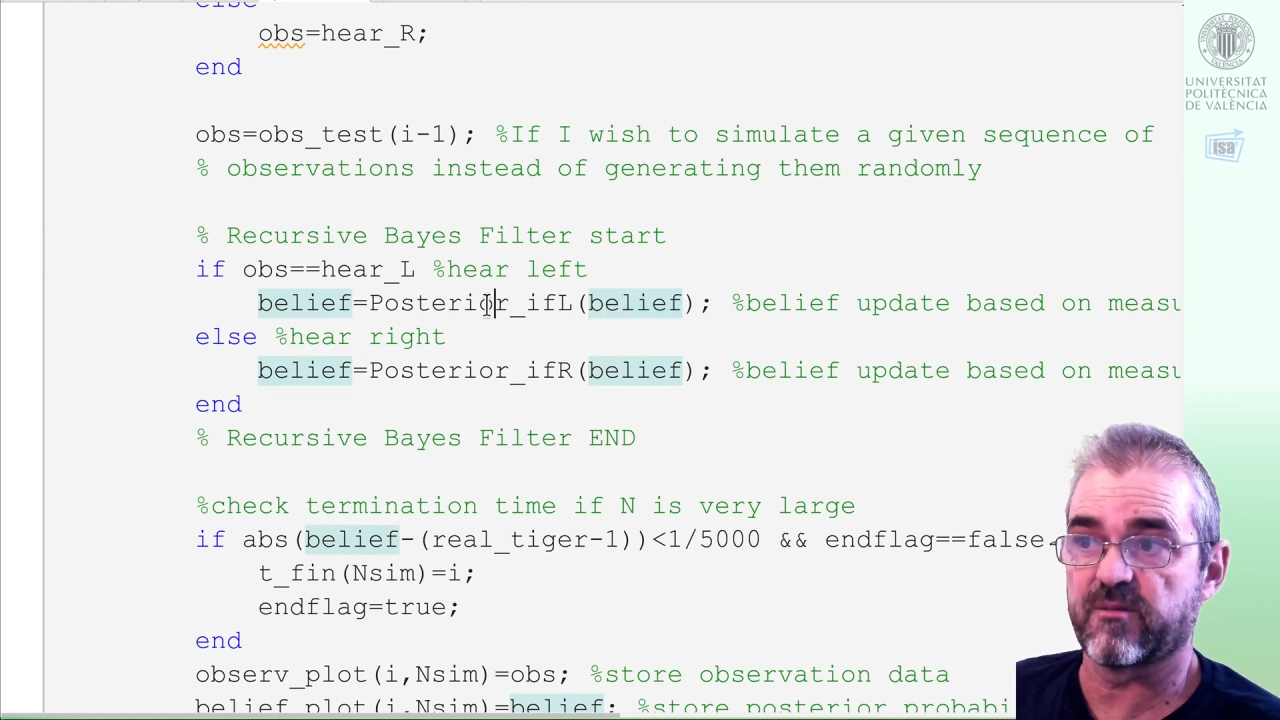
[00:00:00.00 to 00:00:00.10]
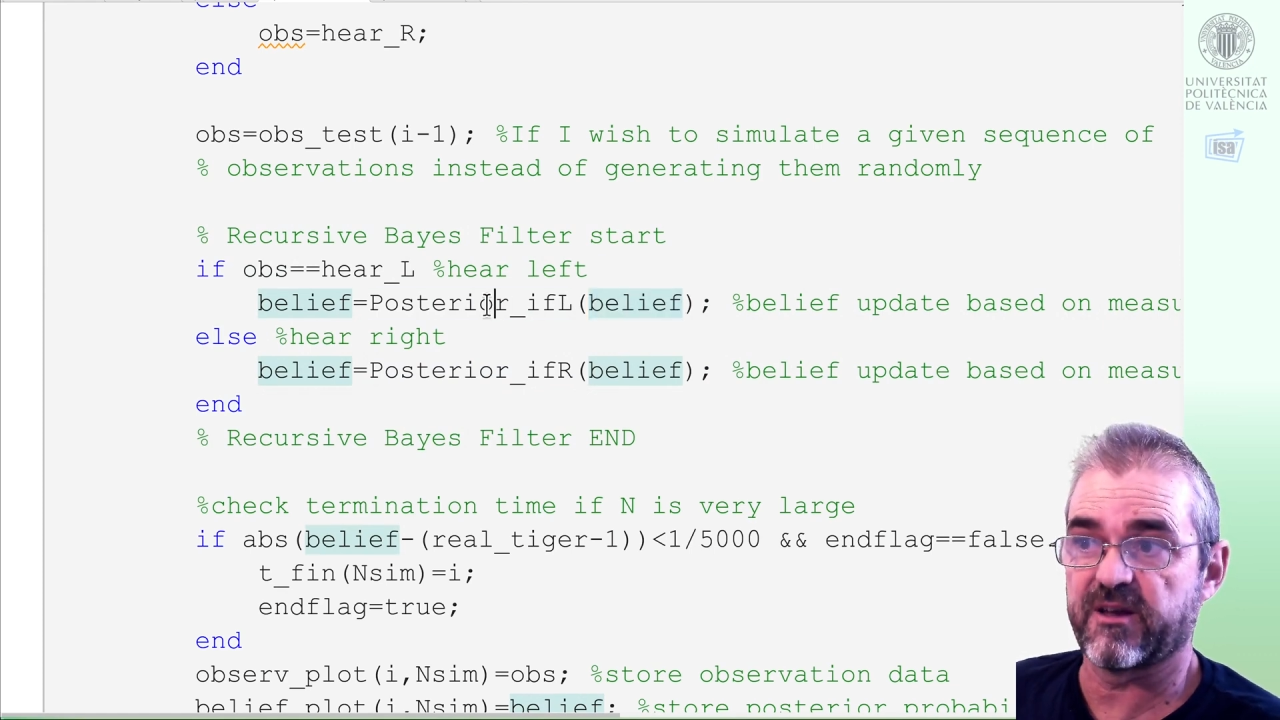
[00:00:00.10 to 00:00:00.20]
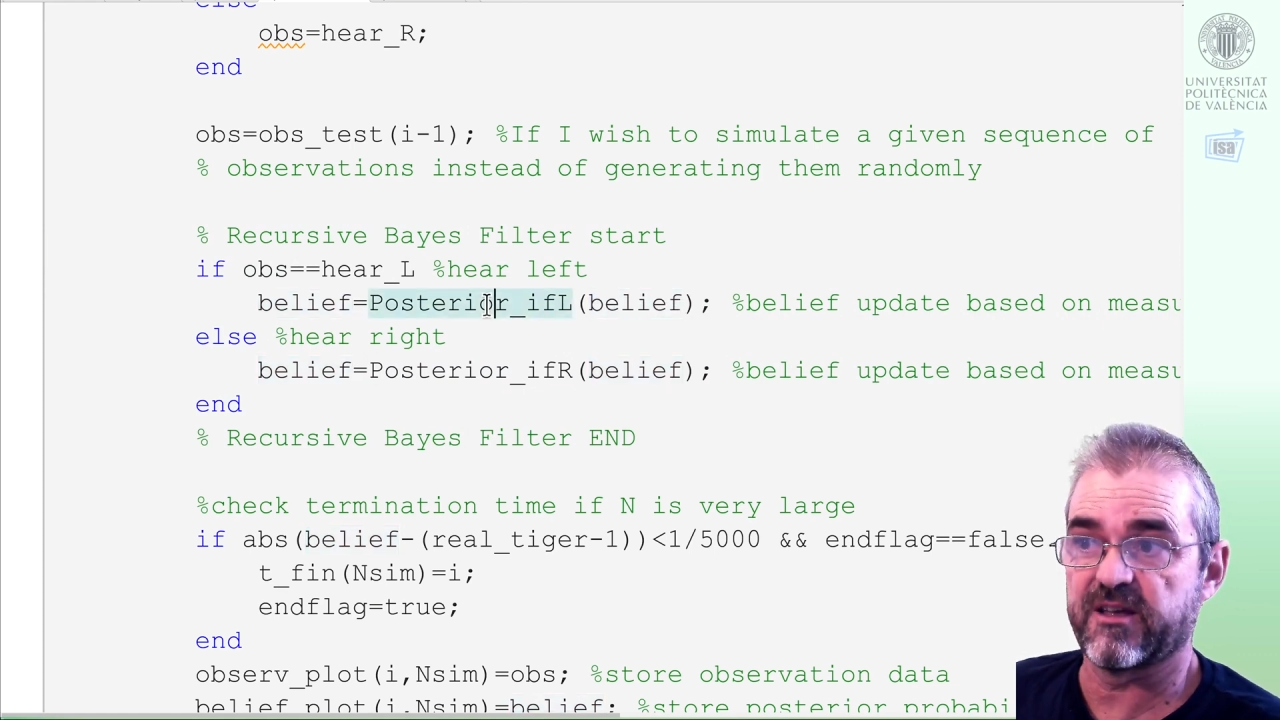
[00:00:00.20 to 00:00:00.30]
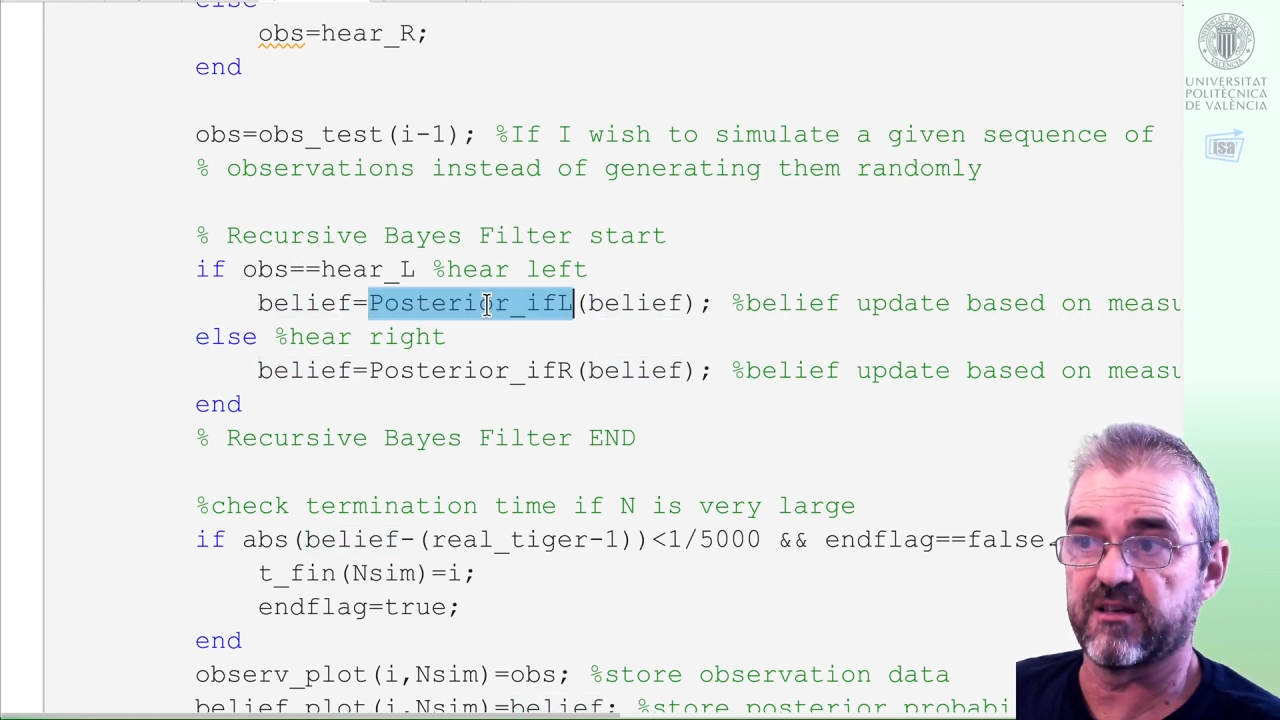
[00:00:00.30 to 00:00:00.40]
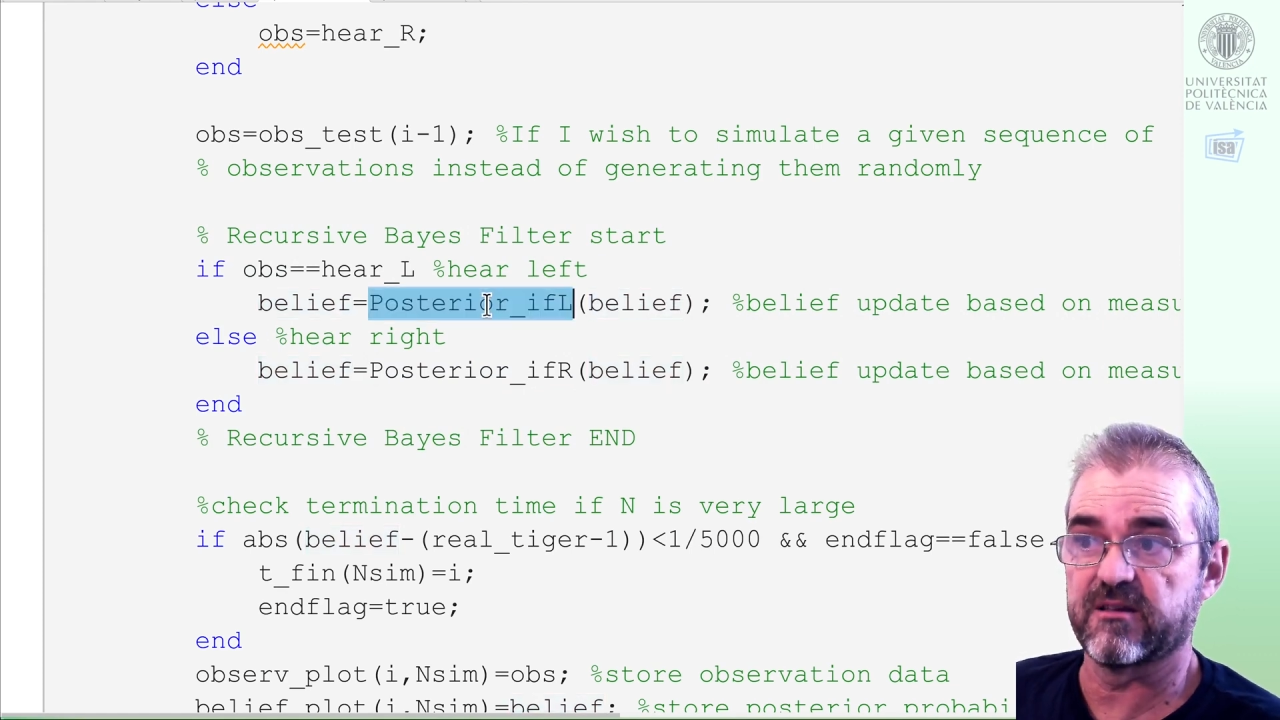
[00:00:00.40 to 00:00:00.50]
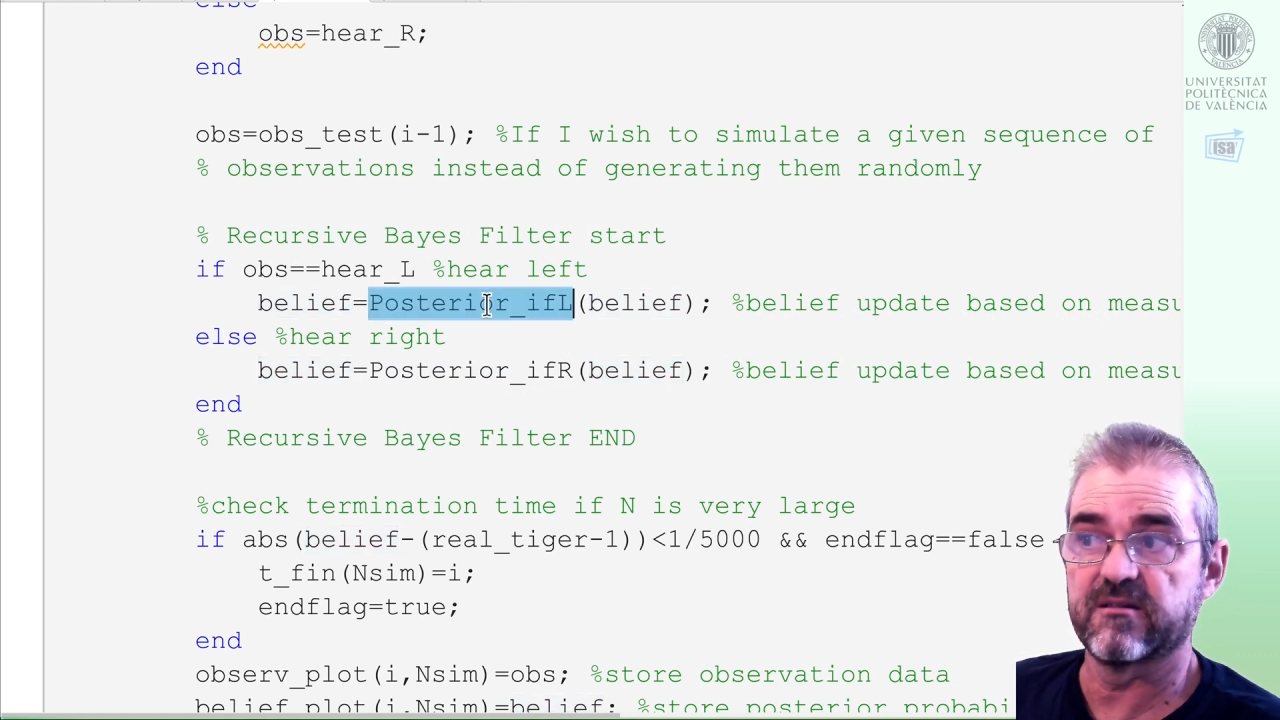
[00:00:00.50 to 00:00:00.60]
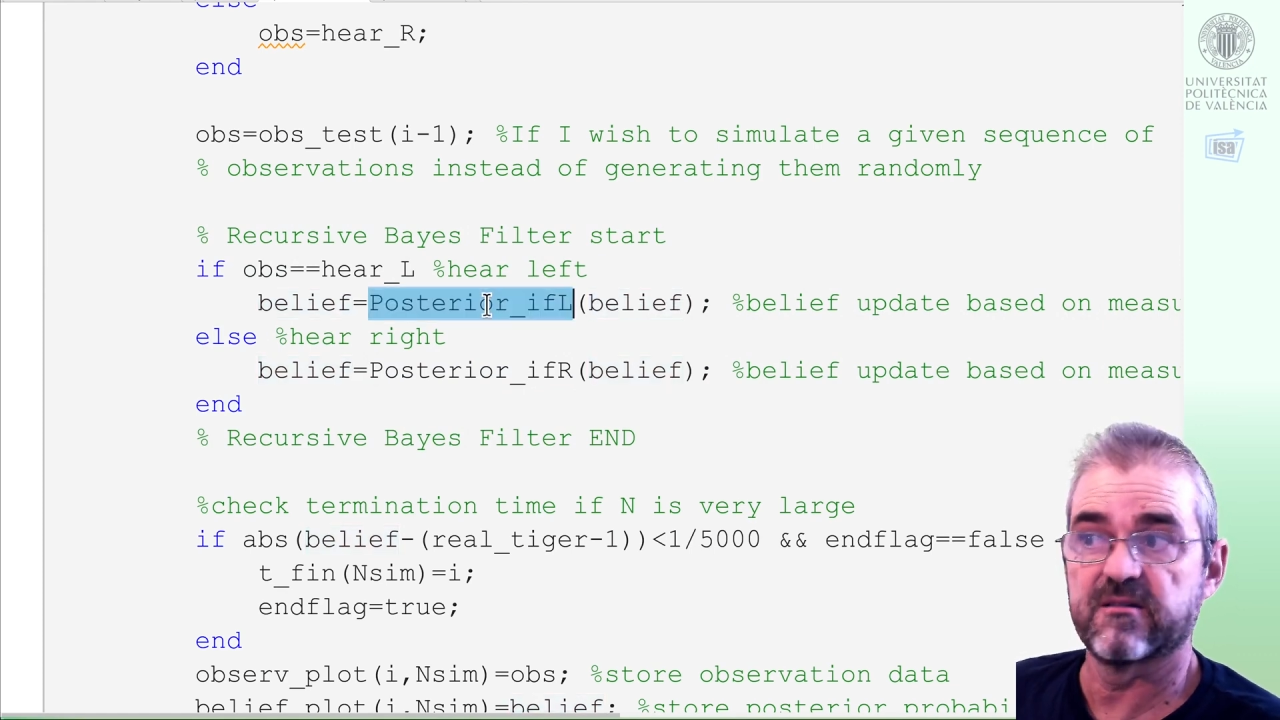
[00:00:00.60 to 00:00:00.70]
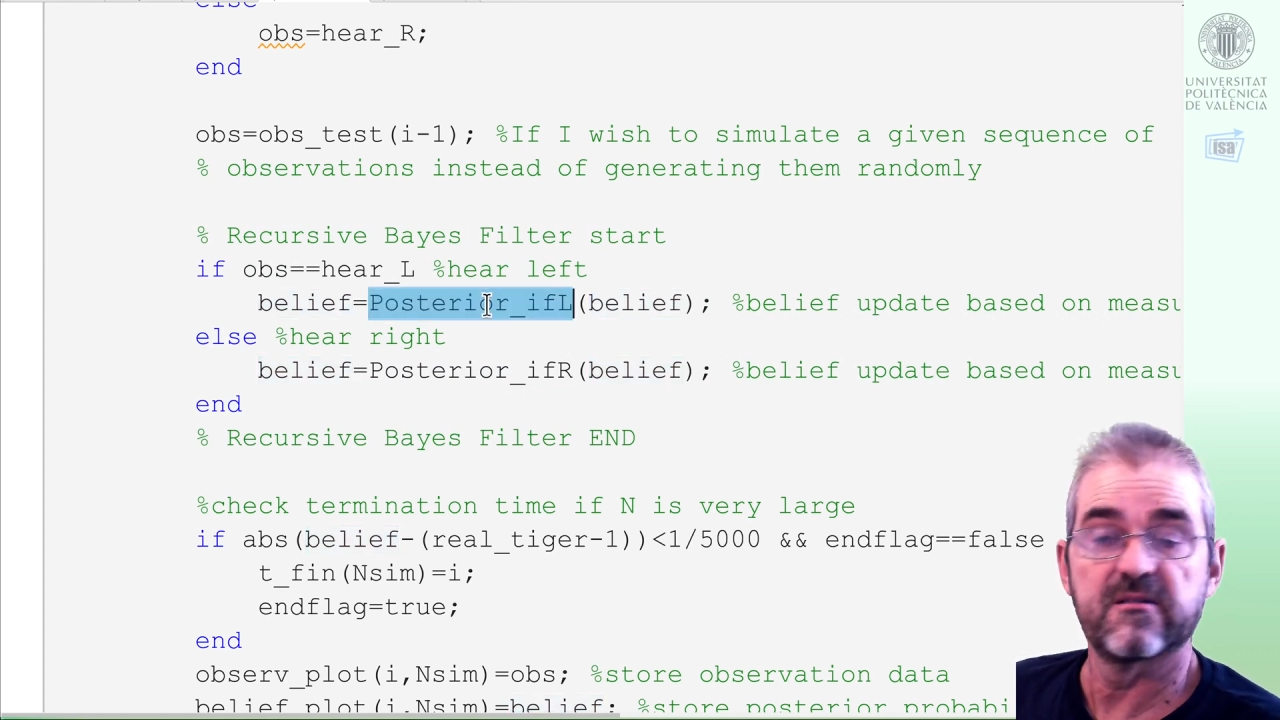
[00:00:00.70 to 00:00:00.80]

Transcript: applying